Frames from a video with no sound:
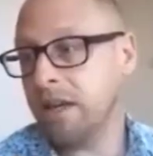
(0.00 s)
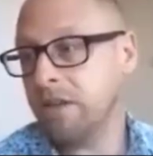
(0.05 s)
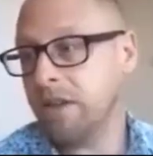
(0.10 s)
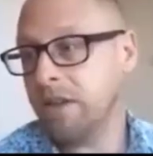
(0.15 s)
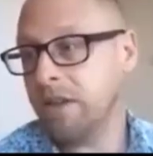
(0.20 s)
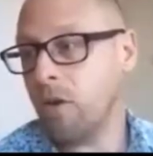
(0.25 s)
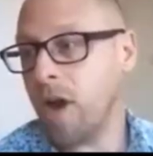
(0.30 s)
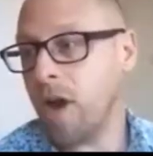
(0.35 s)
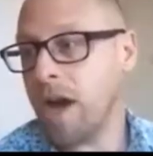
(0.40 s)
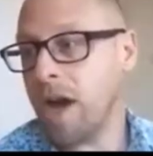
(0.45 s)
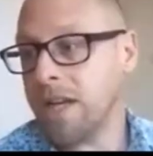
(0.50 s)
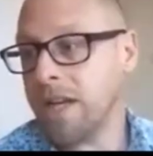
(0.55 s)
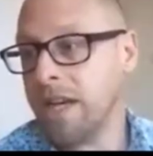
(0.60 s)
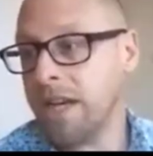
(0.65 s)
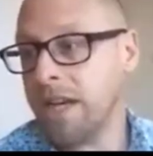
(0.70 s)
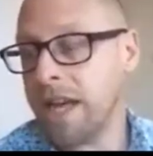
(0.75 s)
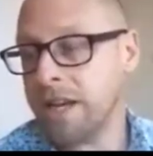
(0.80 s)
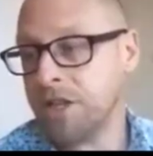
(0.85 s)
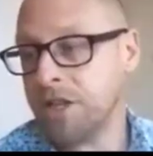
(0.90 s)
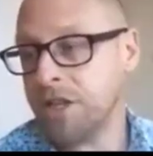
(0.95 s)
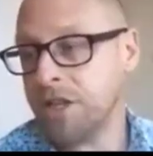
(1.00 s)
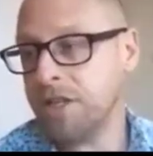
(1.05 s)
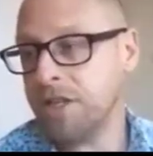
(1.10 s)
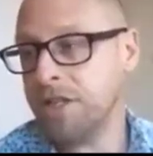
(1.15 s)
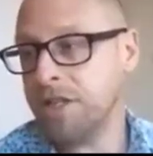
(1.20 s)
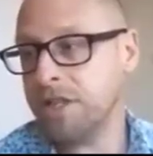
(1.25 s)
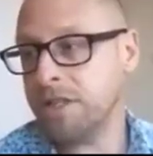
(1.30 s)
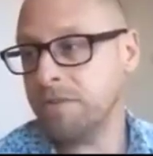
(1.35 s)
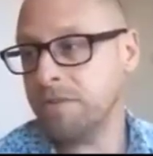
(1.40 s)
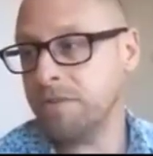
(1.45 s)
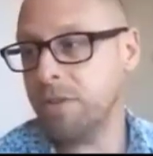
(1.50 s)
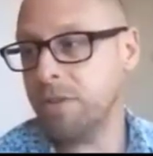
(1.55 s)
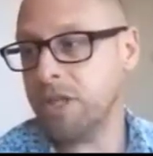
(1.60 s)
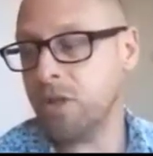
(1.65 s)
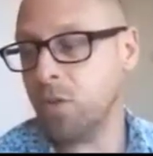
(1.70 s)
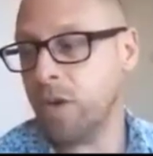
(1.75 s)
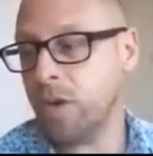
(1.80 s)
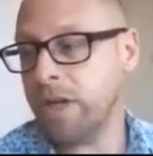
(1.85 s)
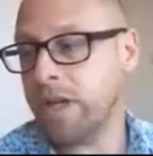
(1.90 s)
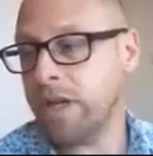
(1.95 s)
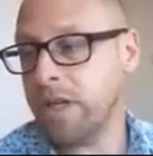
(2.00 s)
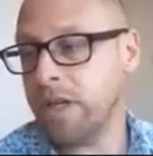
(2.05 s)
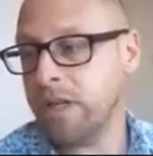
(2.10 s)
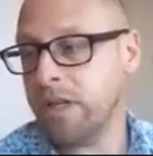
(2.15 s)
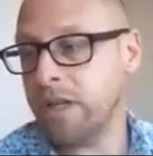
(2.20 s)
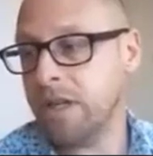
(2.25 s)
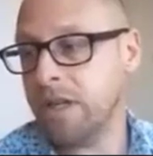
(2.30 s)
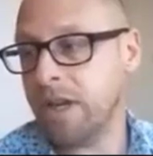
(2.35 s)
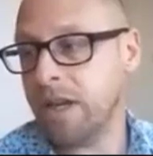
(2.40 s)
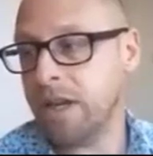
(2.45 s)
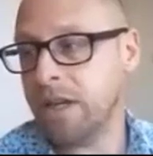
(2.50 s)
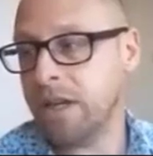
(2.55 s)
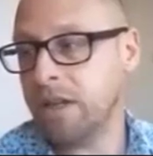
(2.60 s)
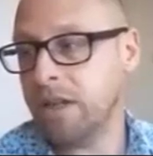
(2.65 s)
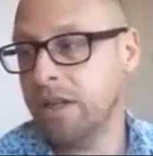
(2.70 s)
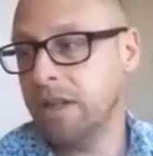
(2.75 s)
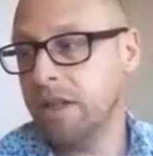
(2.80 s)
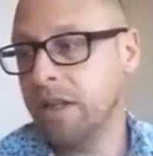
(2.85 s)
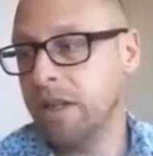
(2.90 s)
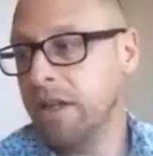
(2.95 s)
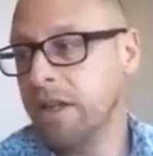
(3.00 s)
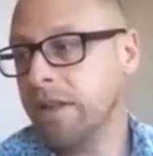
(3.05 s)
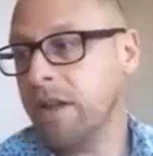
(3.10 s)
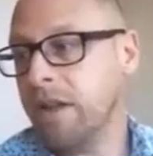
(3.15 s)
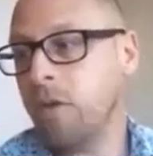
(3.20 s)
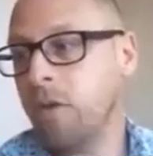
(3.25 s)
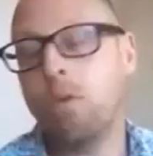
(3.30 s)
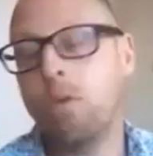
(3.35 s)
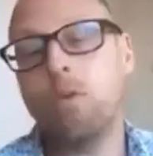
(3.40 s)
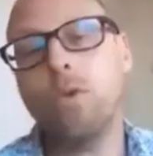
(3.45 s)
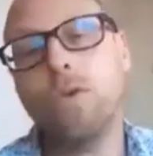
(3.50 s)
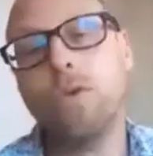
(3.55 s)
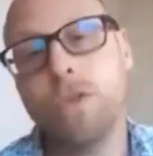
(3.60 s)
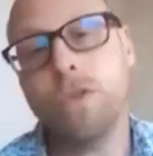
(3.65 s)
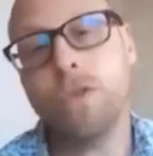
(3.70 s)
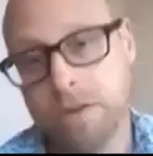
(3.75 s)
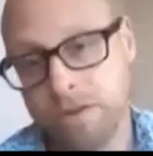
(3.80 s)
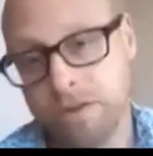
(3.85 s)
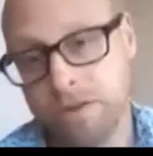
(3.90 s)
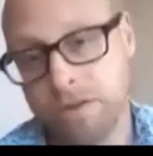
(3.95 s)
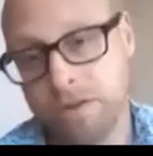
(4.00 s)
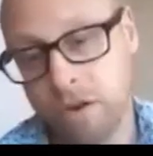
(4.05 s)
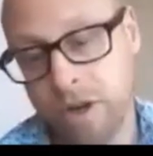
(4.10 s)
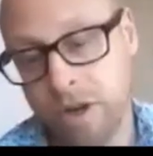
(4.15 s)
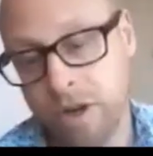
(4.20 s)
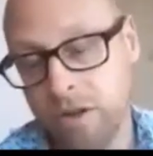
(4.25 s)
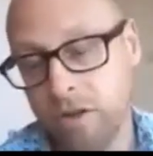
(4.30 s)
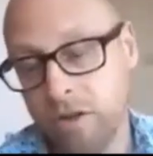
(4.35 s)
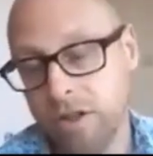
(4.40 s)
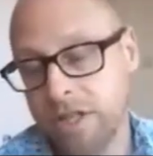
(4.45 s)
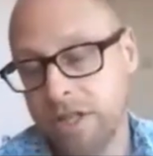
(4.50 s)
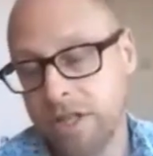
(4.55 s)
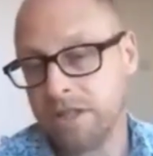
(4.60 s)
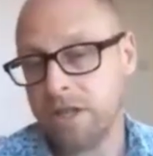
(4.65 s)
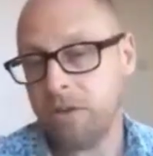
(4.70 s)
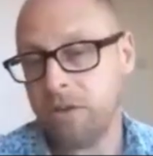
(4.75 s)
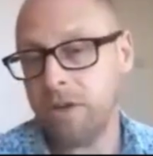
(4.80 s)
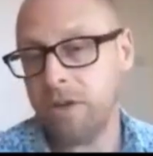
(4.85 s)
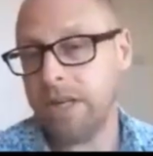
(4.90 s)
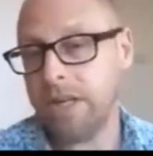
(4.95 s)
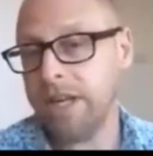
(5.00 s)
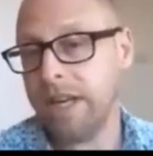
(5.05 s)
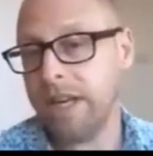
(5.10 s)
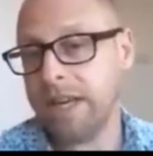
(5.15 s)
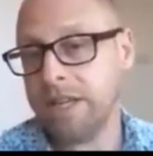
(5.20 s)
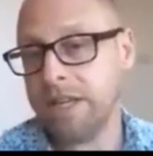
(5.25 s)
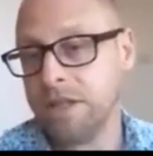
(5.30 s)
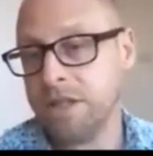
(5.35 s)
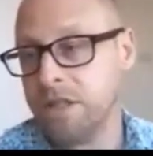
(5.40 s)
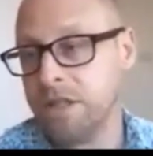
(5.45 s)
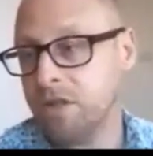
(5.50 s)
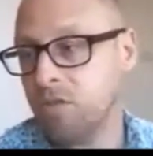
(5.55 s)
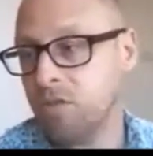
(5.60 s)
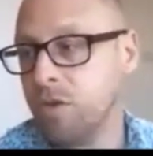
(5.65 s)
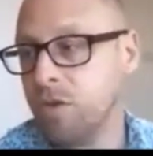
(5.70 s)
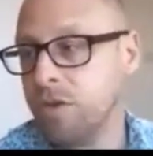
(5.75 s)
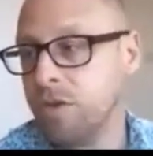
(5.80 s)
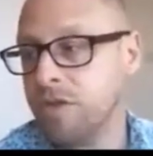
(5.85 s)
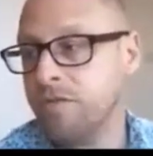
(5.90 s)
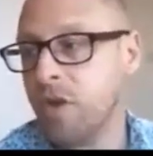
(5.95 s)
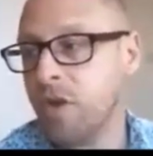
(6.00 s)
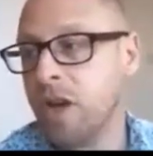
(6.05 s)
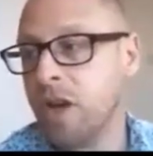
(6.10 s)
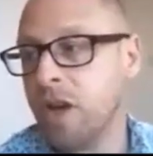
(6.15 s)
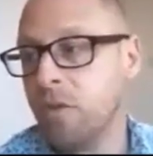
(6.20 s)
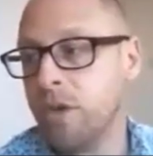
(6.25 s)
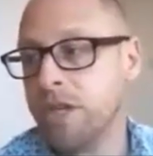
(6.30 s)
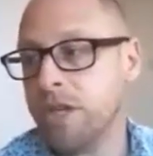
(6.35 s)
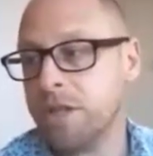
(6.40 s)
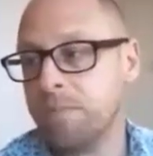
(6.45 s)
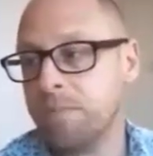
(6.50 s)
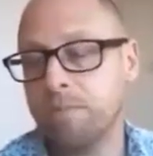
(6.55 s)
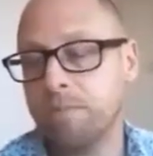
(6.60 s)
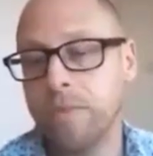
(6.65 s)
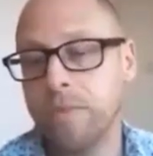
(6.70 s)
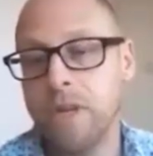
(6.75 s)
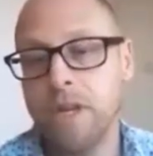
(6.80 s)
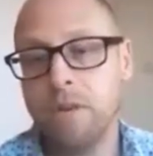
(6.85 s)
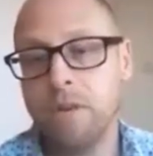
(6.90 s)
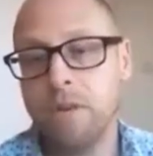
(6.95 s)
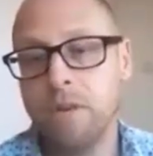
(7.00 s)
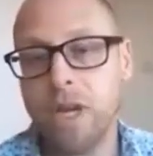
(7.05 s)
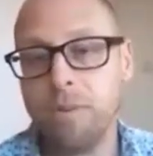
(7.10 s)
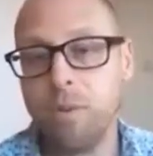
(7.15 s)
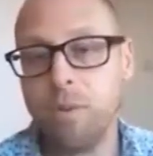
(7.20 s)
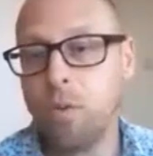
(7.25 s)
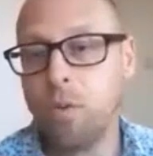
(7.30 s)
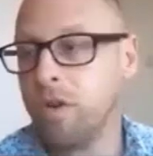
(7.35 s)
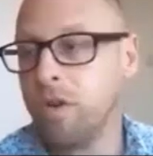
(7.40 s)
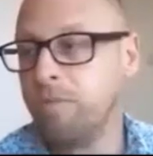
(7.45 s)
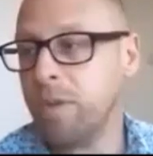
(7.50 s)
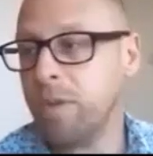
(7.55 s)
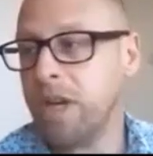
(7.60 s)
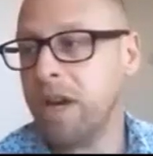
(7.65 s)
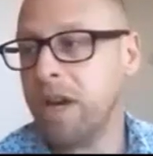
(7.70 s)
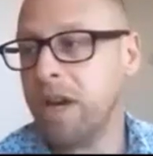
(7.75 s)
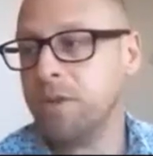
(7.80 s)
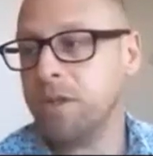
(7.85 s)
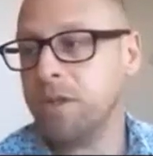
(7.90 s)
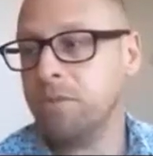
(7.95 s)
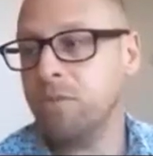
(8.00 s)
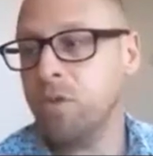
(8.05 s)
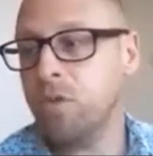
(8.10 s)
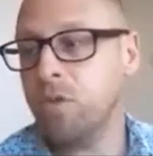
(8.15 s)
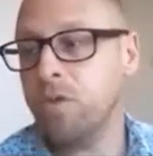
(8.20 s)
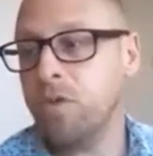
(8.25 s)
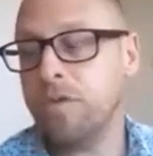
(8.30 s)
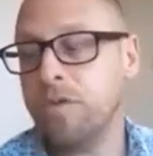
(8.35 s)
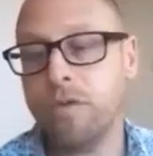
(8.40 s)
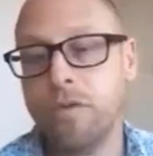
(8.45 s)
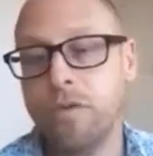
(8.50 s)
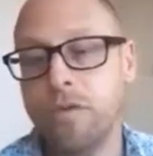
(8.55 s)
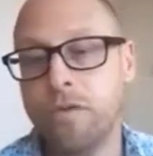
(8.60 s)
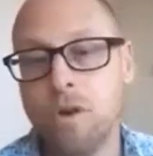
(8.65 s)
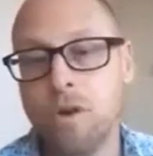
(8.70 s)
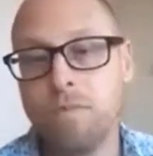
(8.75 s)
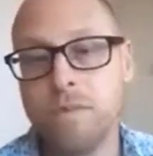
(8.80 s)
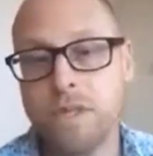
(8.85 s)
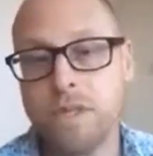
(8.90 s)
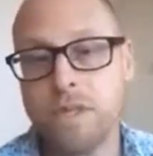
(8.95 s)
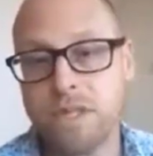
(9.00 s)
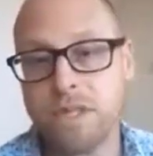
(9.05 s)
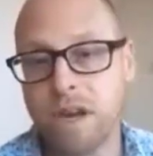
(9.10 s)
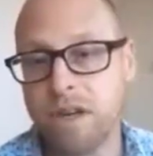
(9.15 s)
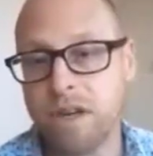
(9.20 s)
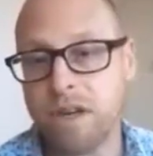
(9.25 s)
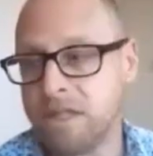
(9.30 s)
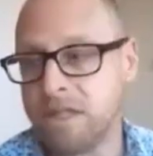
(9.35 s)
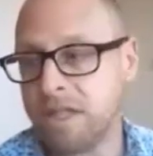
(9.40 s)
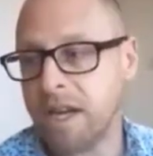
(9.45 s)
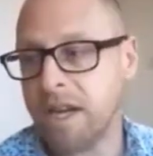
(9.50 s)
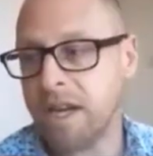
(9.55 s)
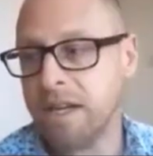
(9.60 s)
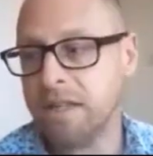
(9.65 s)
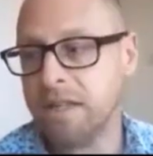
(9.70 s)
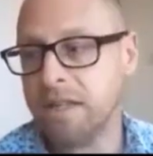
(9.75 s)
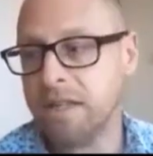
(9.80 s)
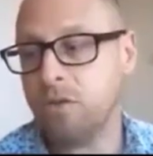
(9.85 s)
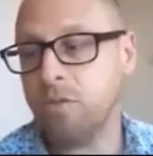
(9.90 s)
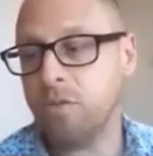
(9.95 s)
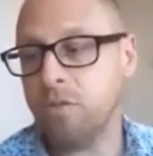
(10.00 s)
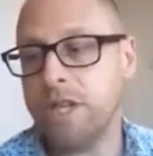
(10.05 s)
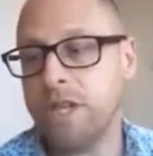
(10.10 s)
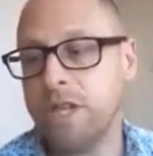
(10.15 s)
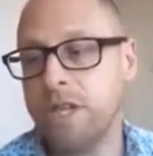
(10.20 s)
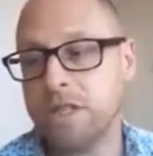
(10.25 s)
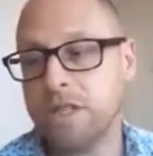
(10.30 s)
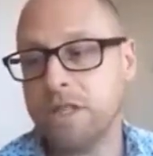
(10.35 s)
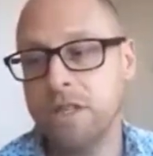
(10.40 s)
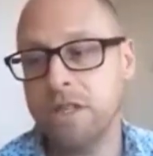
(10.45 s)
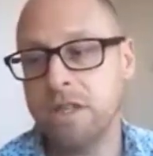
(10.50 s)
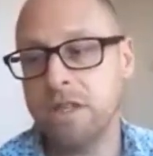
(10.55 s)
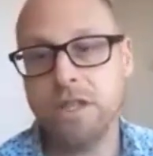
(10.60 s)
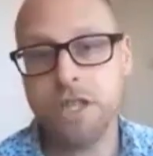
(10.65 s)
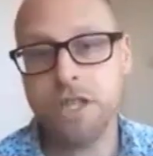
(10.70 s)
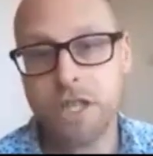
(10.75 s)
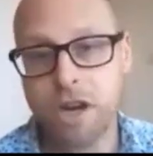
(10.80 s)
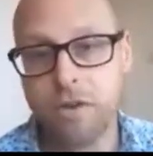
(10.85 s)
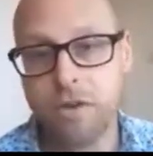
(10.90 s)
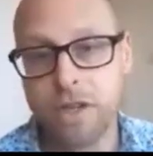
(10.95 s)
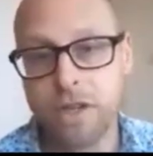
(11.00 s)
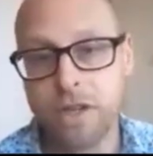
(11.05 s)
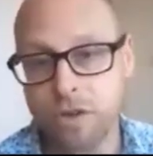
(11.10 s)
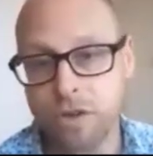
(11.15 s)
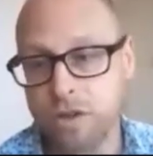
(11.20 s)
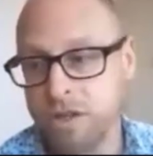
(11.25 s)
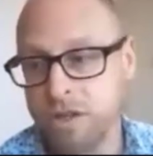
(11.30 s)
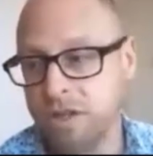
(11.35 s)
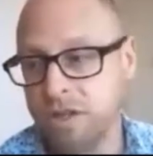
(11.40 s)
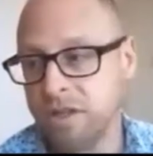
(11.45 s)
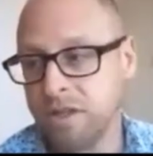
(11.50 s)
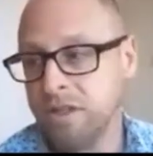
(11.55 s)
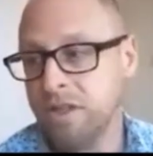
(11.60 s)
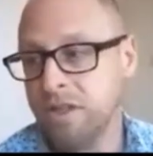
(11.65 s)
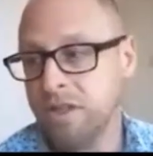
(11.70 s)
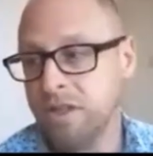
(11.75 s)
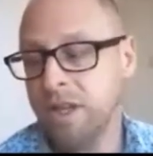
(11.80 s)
There are connections between, there are routes, sorry, not necessarily connections, routes via which people would have been able to move from Sarisang to reach Shari Sokta.